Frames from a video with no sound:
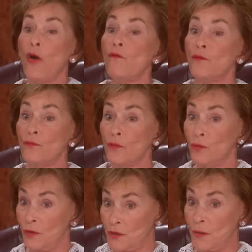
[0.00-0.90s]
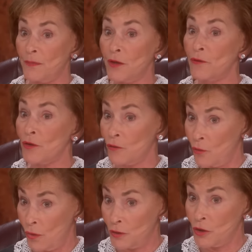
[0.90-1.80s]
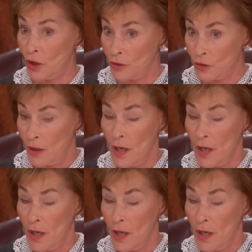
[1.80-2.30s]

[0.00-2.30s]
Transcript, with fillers: overrule a superior court judge.